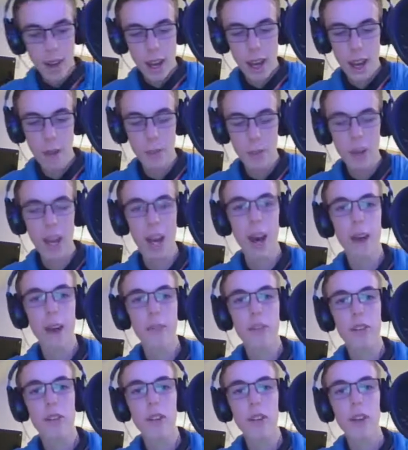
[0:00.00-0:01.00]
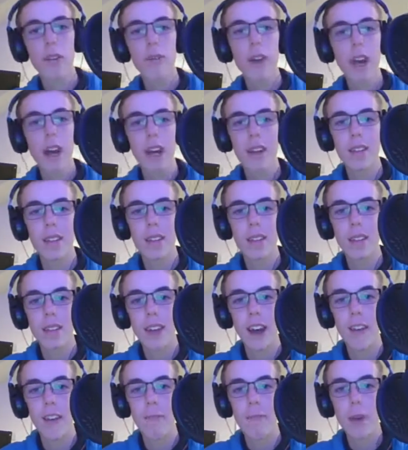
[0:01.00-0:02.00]
And we have two races
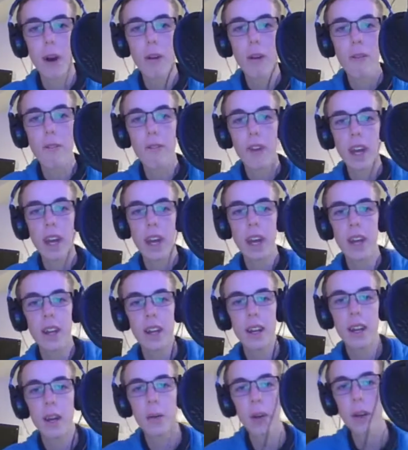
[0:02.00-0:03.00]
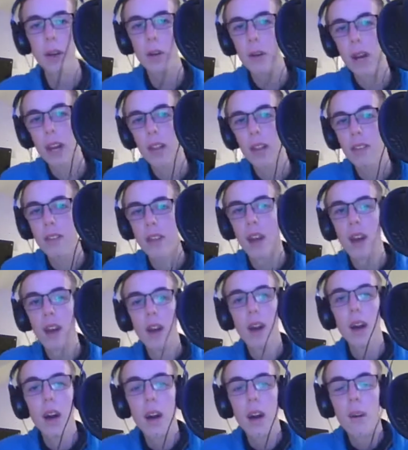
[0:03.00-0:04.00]
left, both in the Middle East.
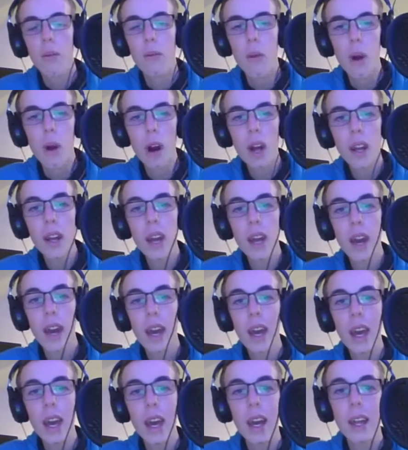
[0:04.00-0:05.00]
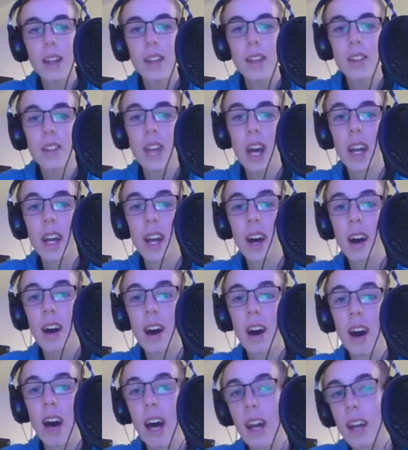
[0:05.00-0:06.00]
One in
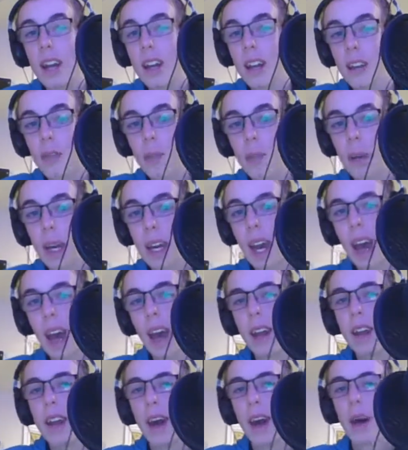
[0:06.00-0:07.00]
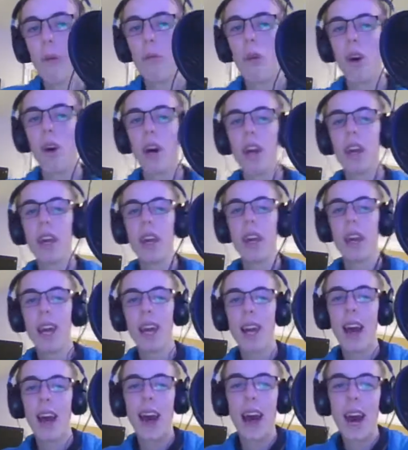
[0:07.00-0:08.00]
Jeddah this weekend and one
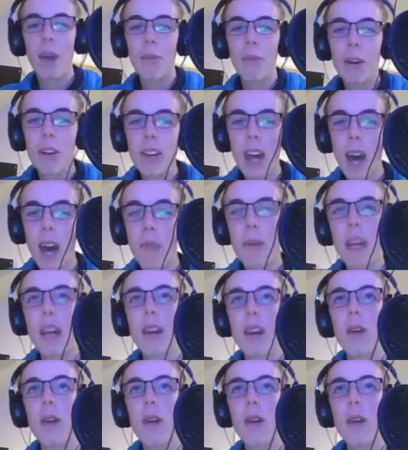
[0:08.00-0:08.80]
in Abu Dhabi the